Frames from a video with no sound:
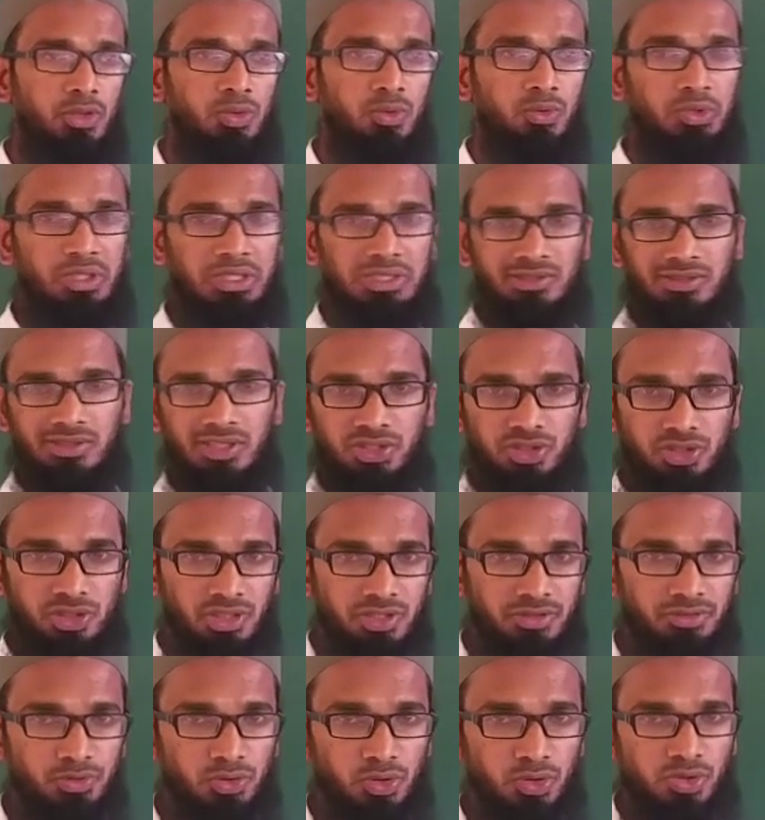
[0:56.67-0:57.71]
what is the
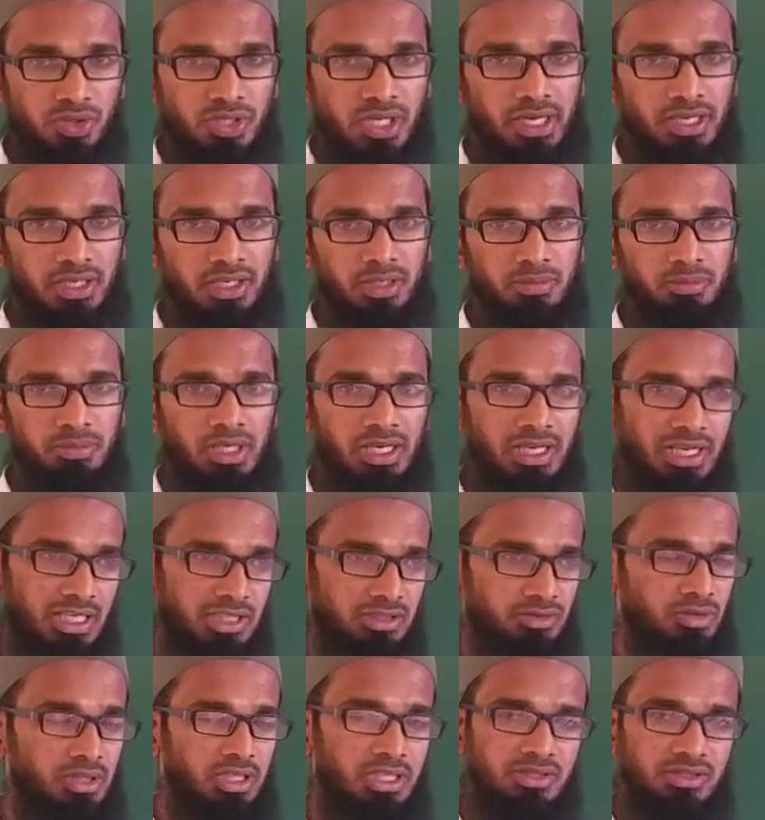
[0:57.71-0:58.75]
shear force diagram
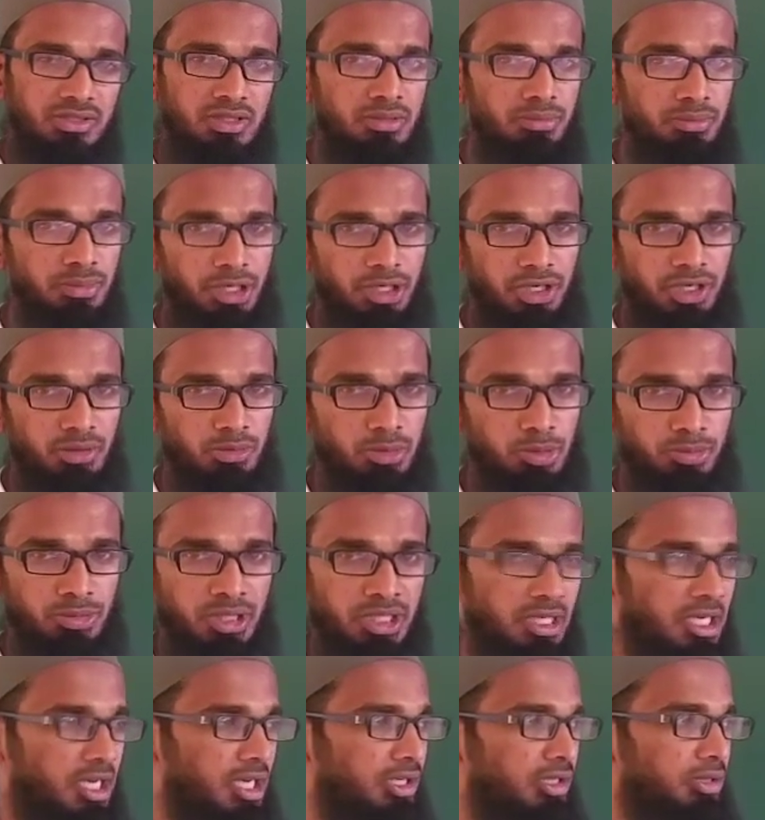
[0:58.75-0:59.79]
as well as the bending
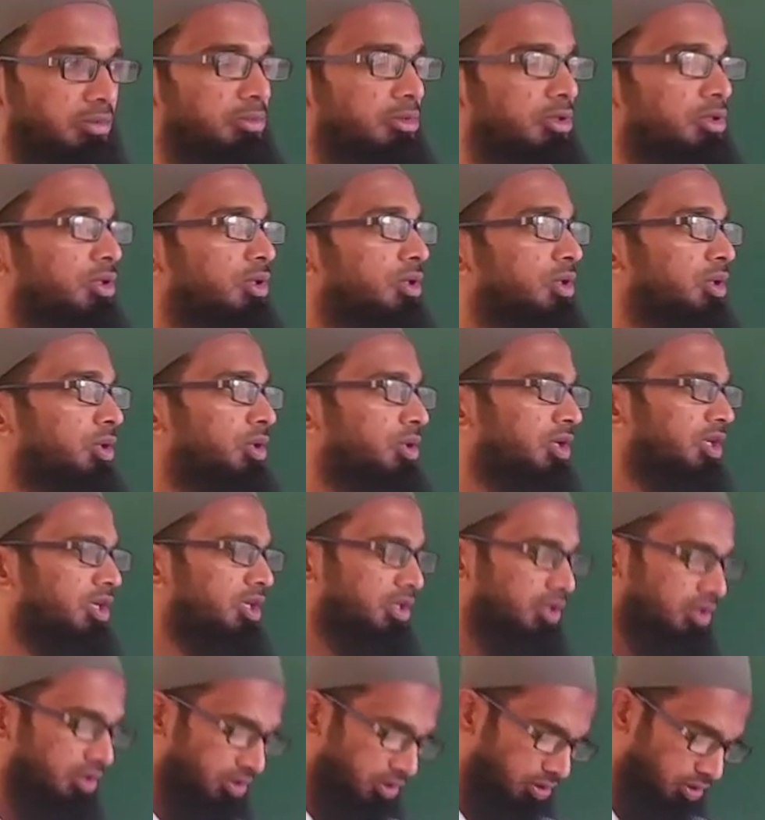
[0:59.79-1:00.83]
moment diagram.
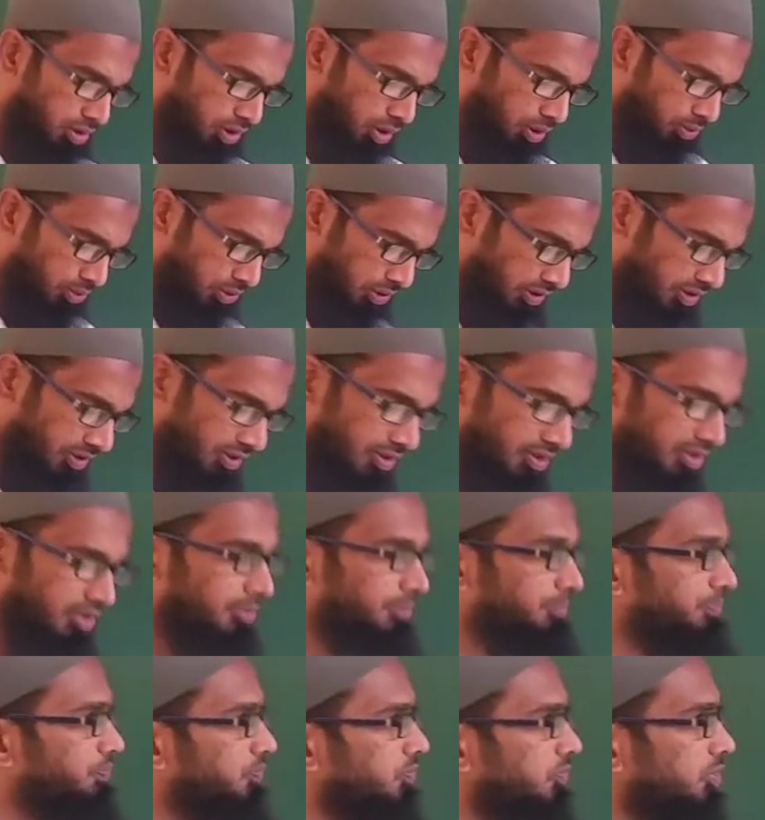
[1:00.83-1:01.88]
Okay, now here
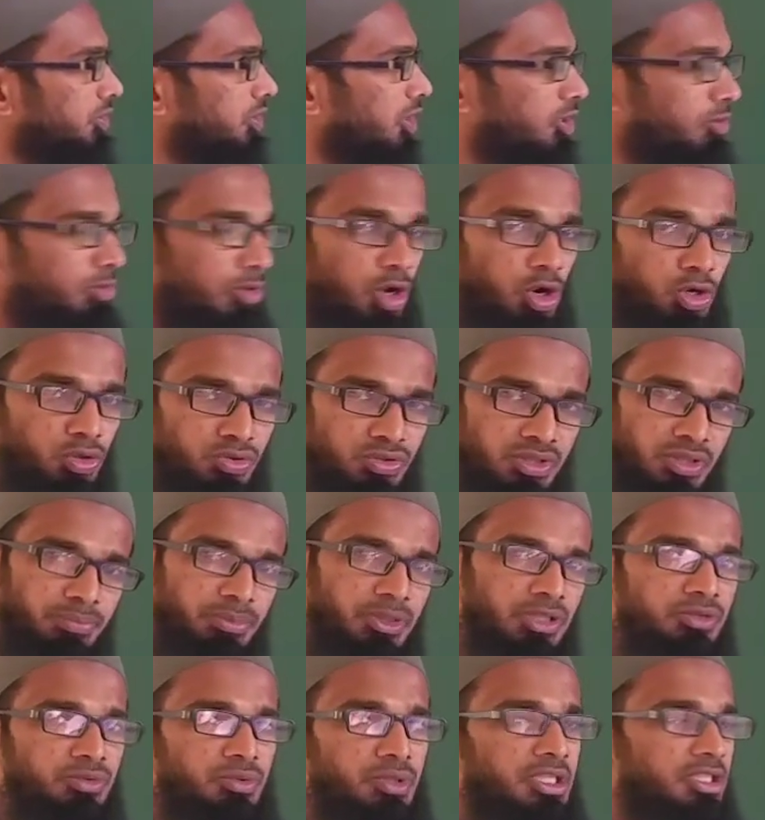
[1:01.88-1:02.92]
the concept
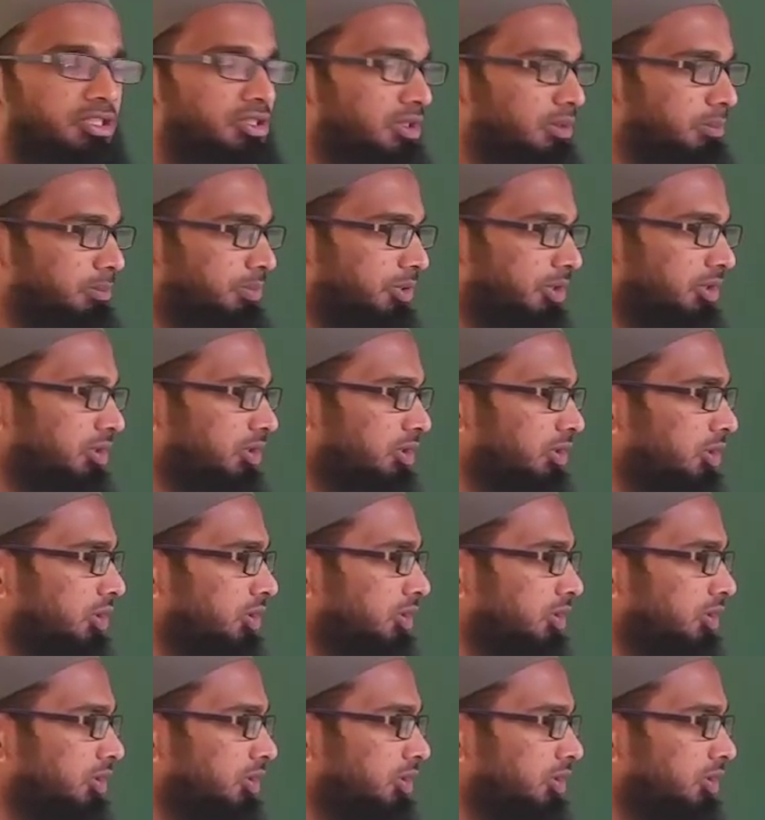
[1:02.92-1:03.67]
is very simple.